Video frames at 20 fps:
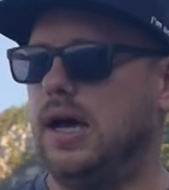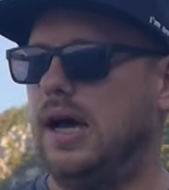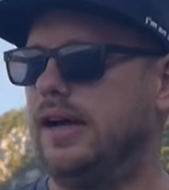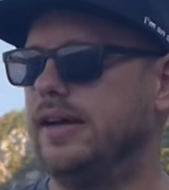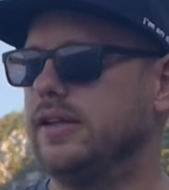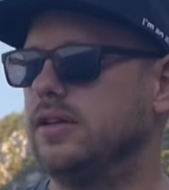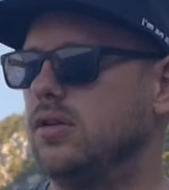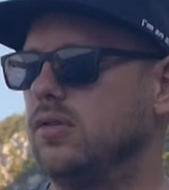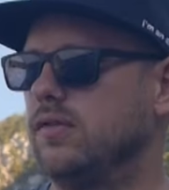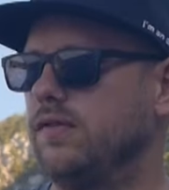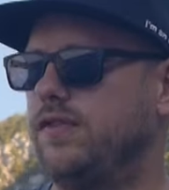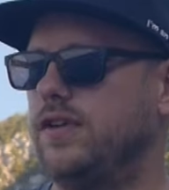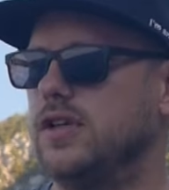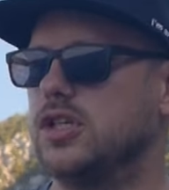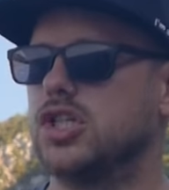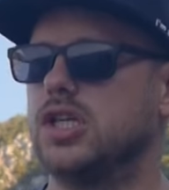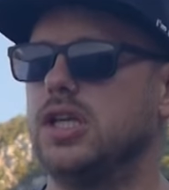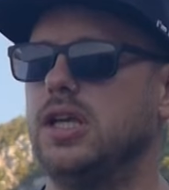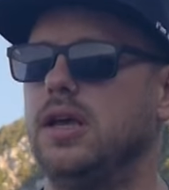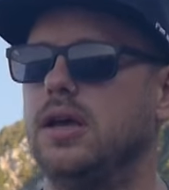I don't
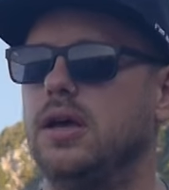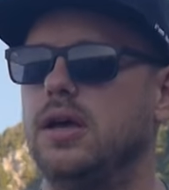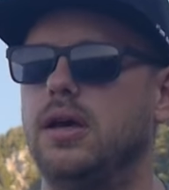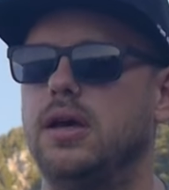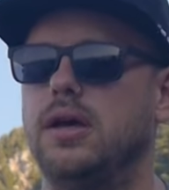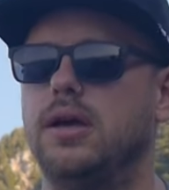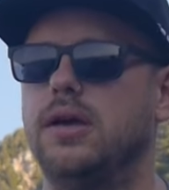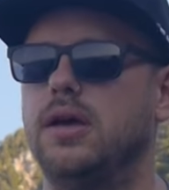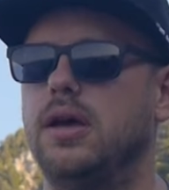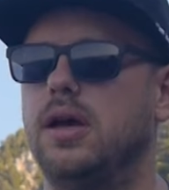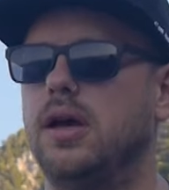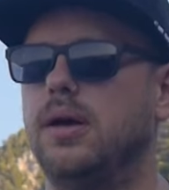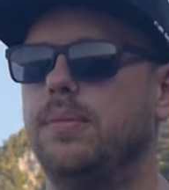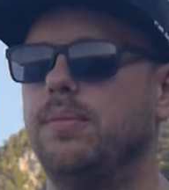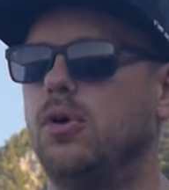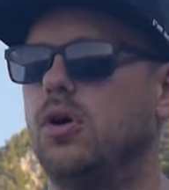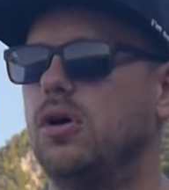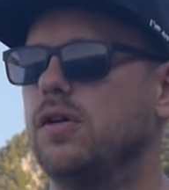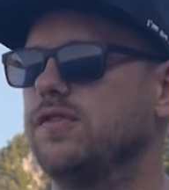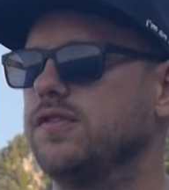fish here
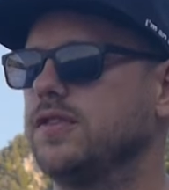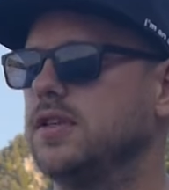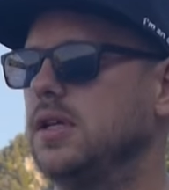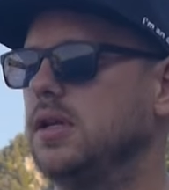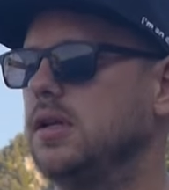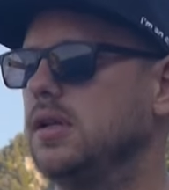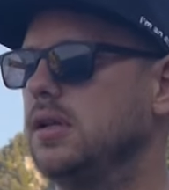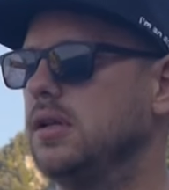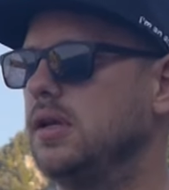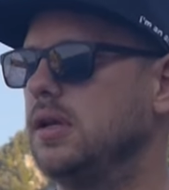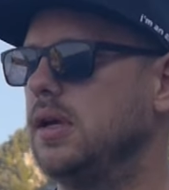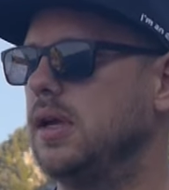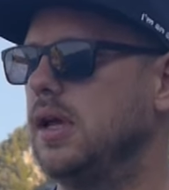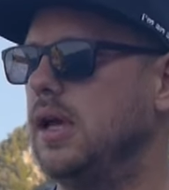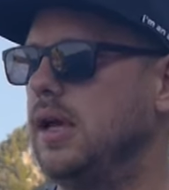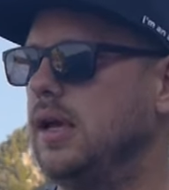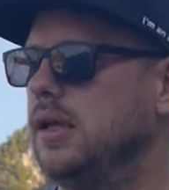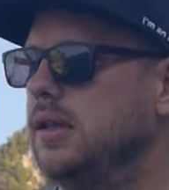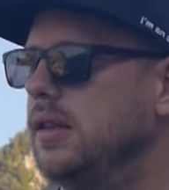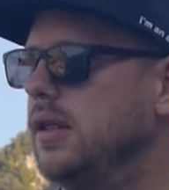often
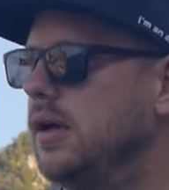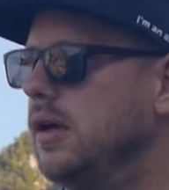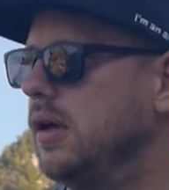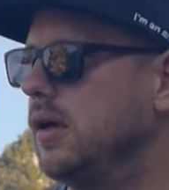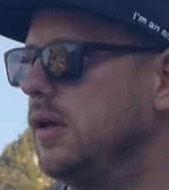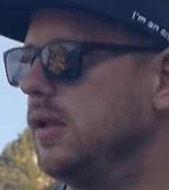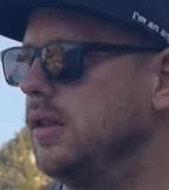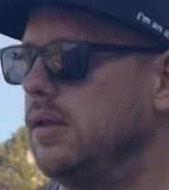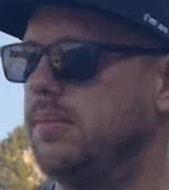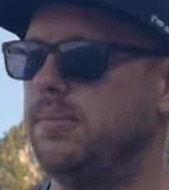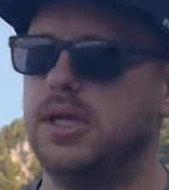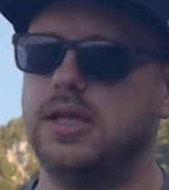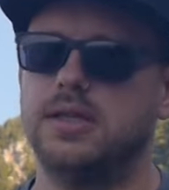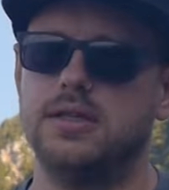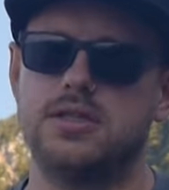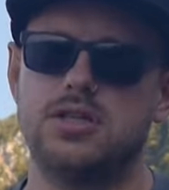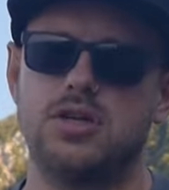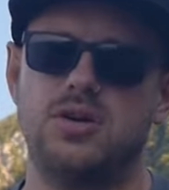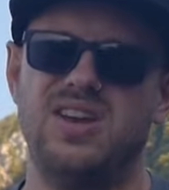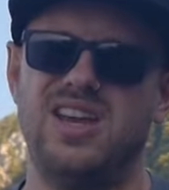in the
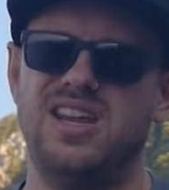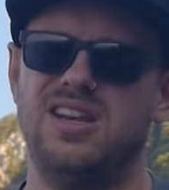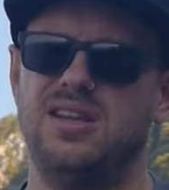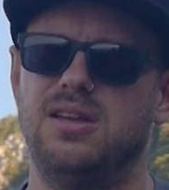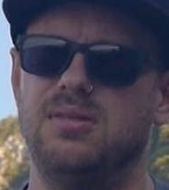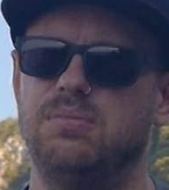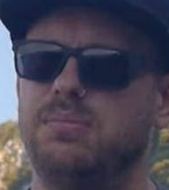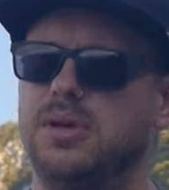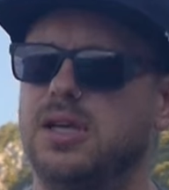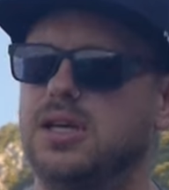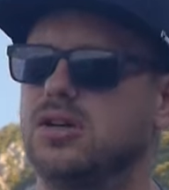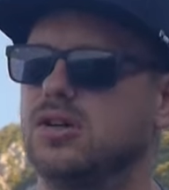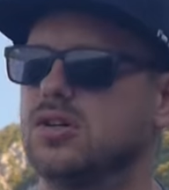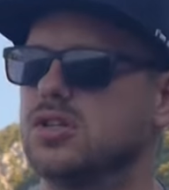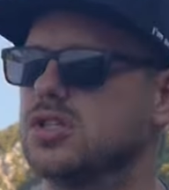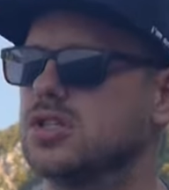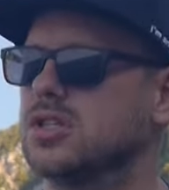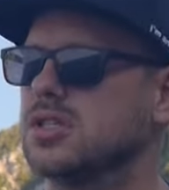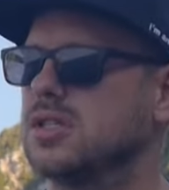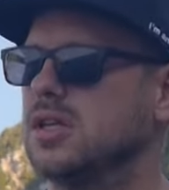Mediterranean
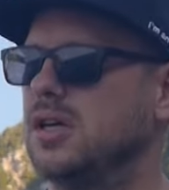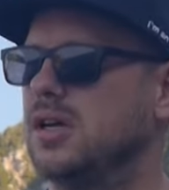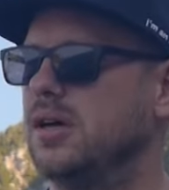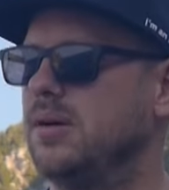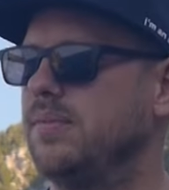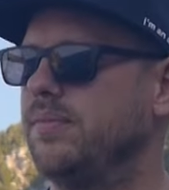because